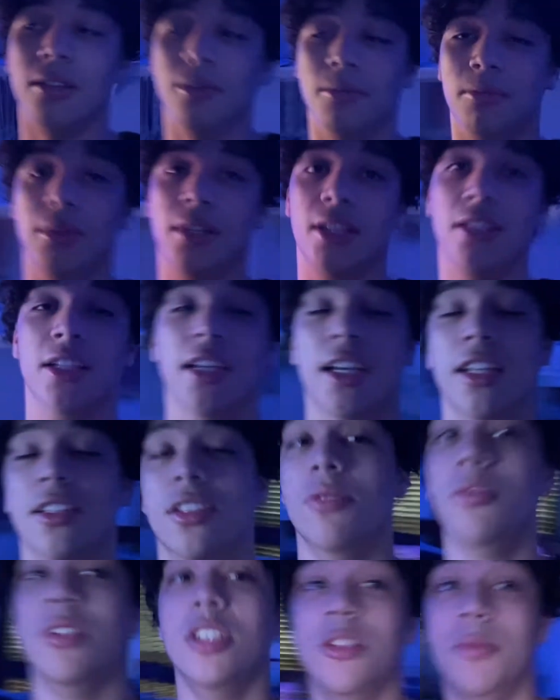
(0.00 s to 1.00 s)
But yeah, so
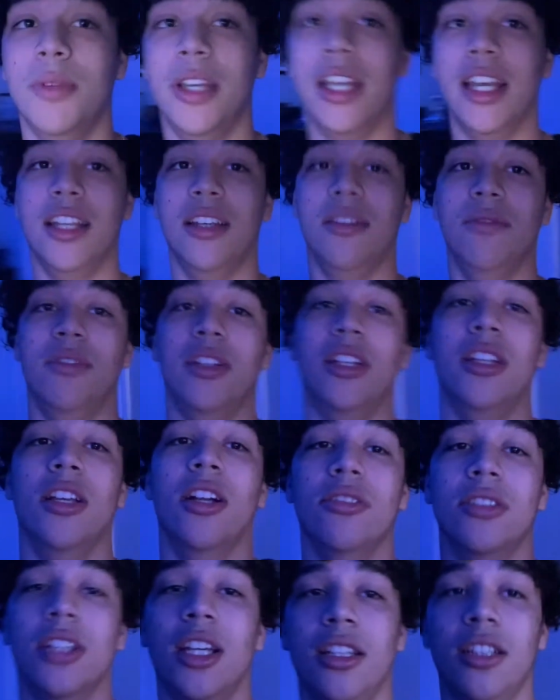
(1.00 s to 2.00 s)
we just been editing
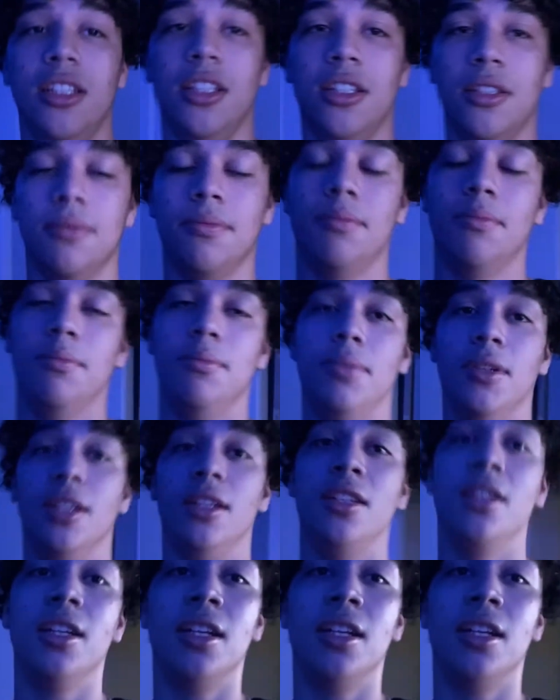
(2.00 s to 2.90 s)
videos lately, but